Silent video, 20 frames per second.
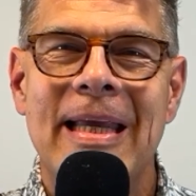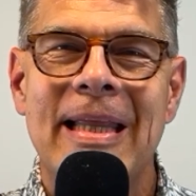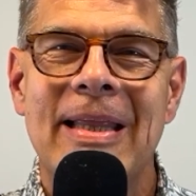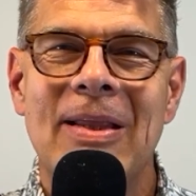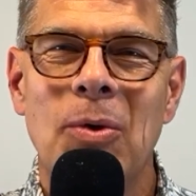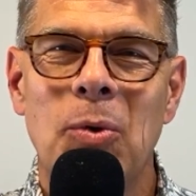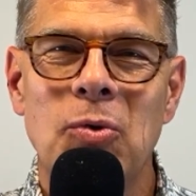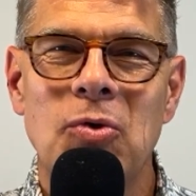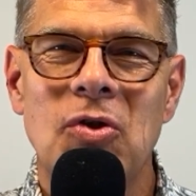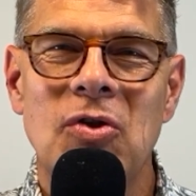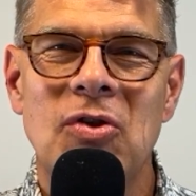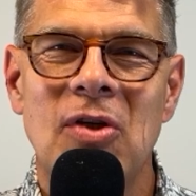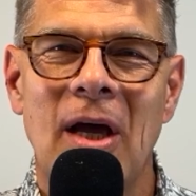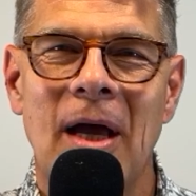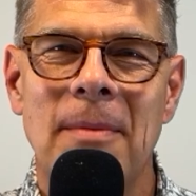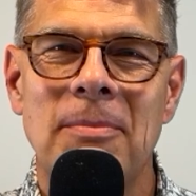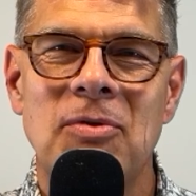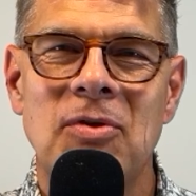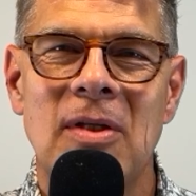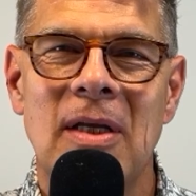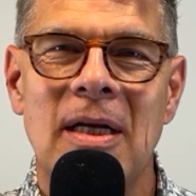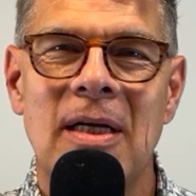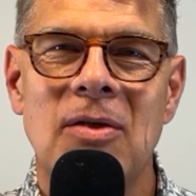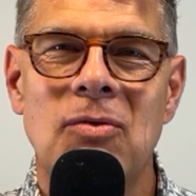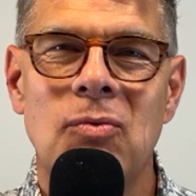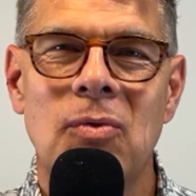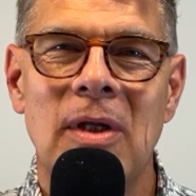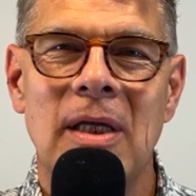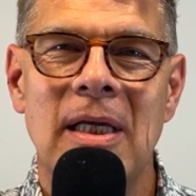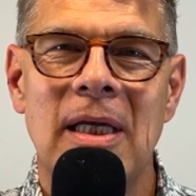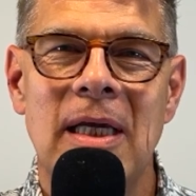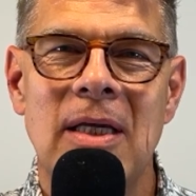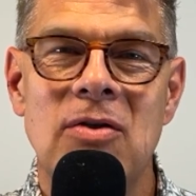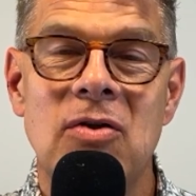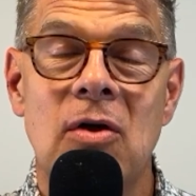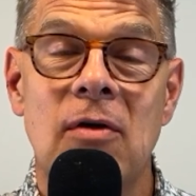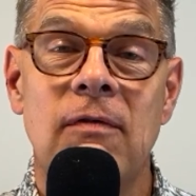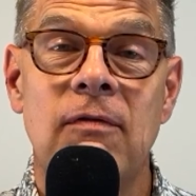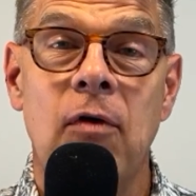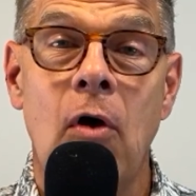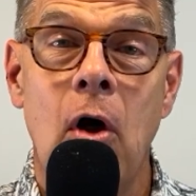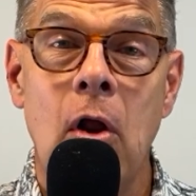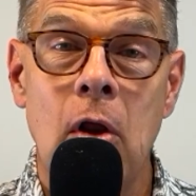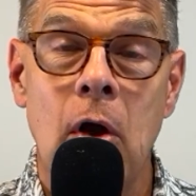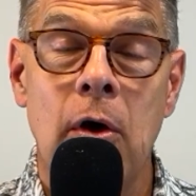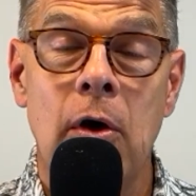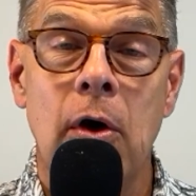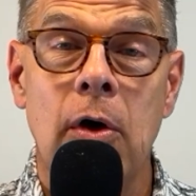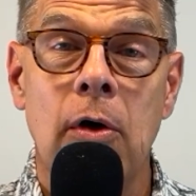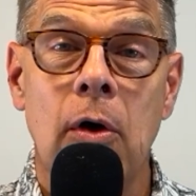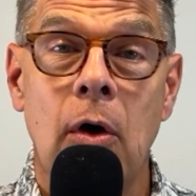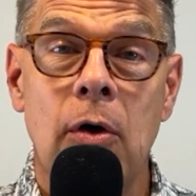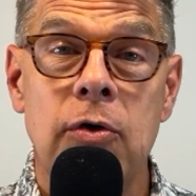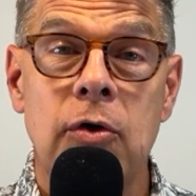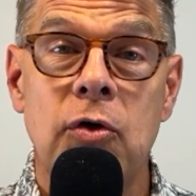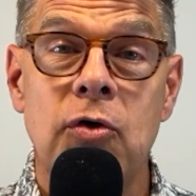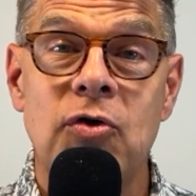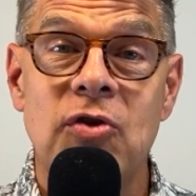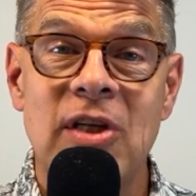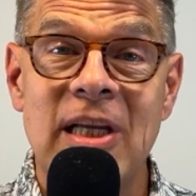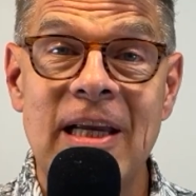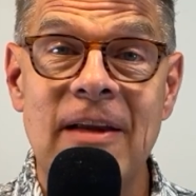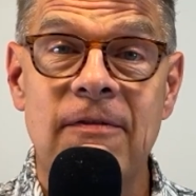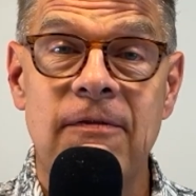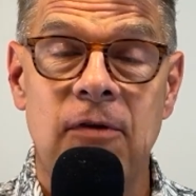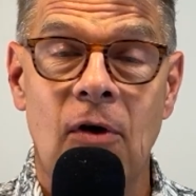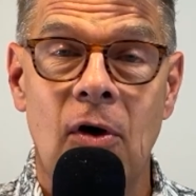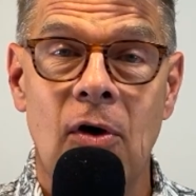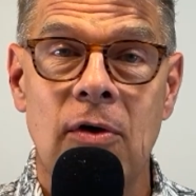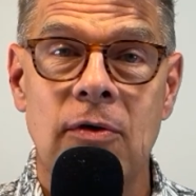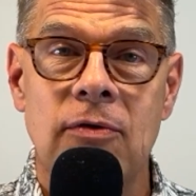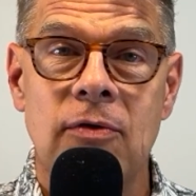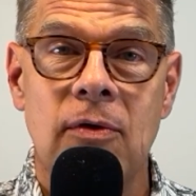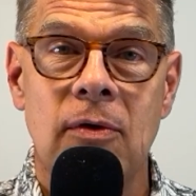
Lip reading: Those are times that it's really easy to fall on your default.